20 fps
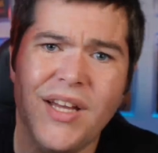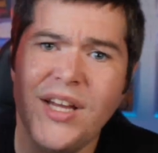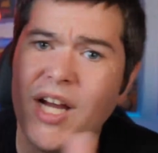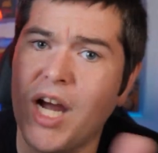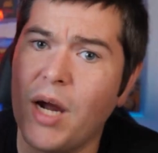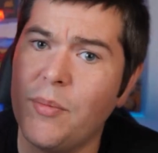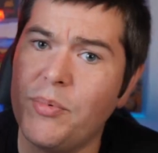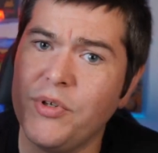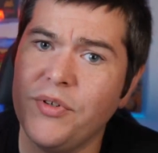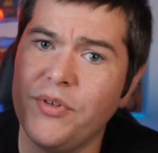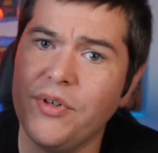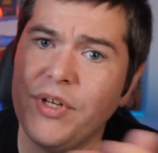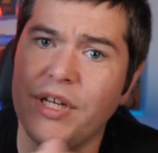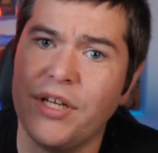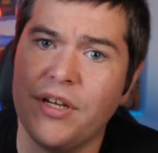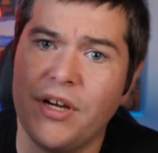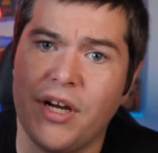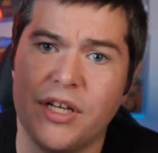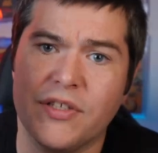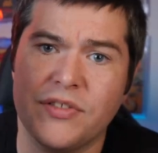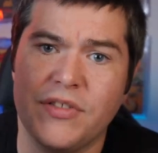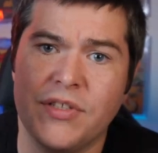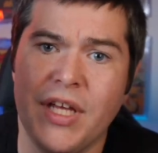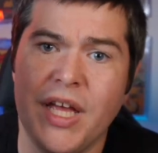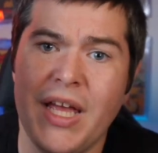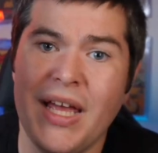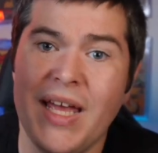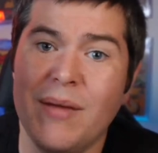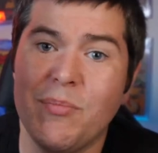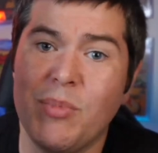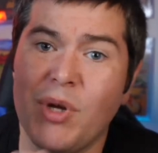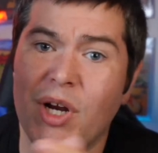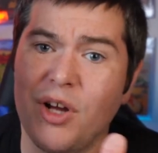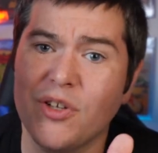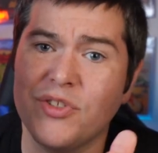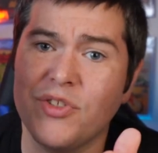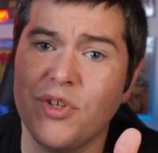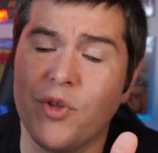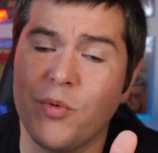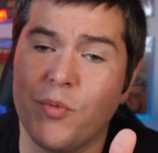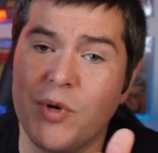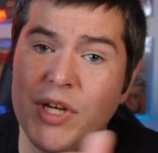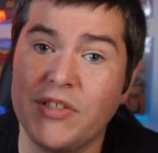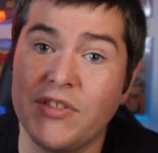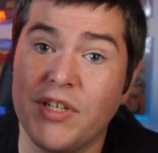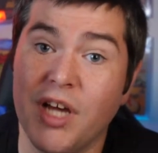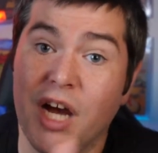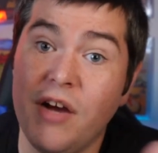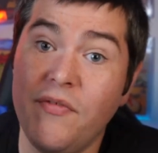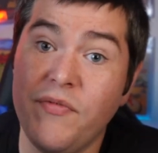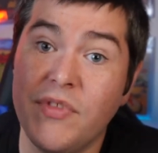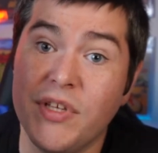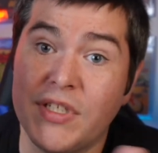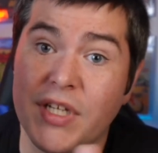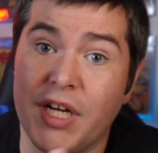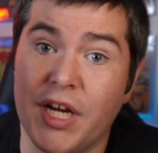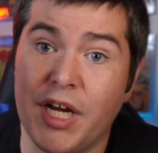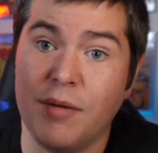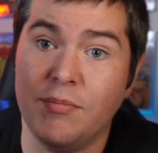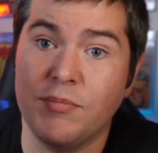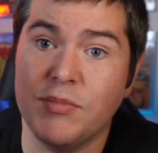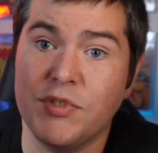opportunity cost, but also the risk of the time.